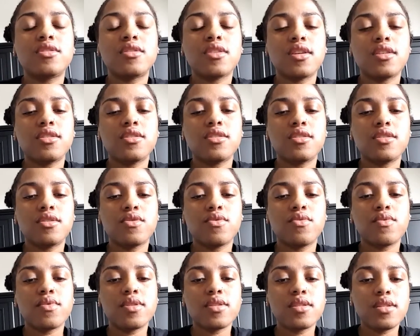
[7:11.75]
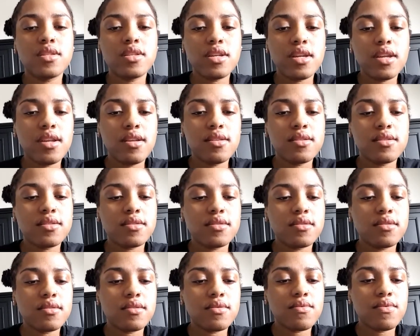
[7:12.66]
such relief
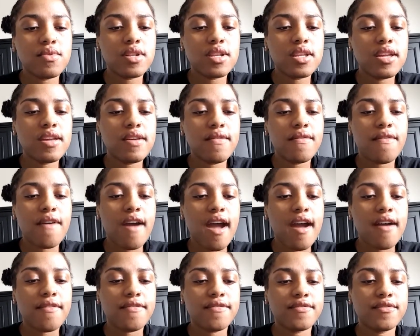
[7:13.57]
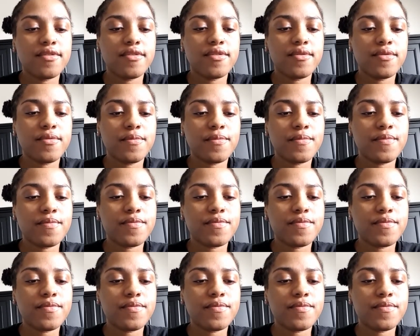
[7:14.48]
after.